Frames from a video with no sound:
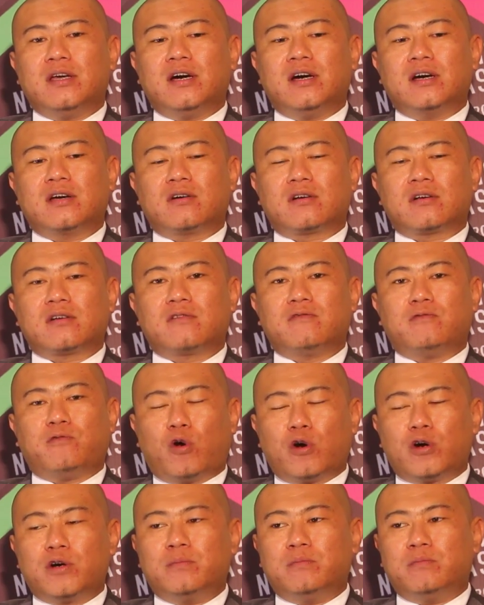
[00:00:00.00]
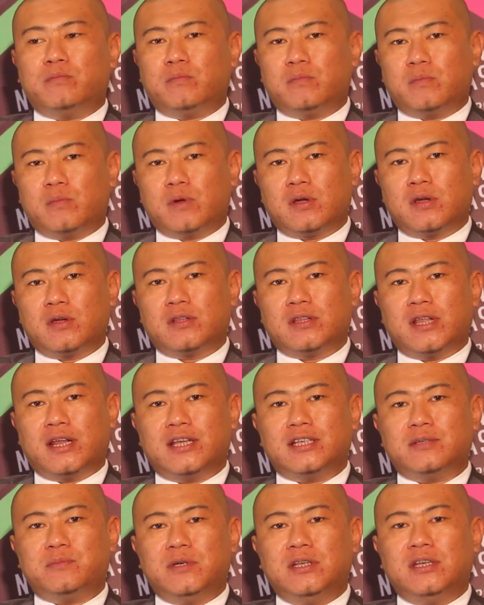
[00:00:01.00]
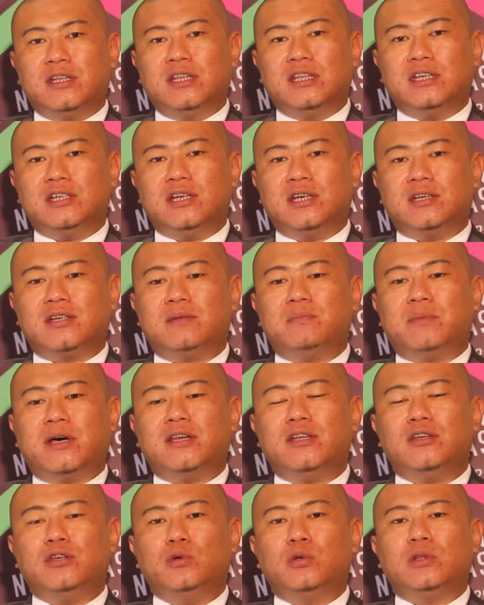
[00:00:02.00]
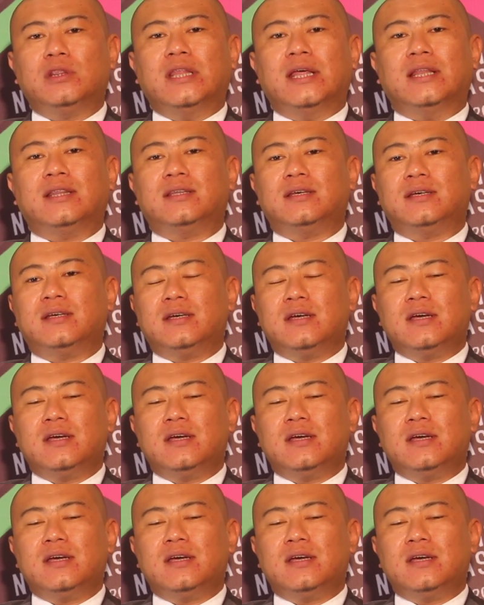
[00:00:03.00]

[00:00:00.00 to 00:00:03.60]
a forum that has been initiated by the YouthNet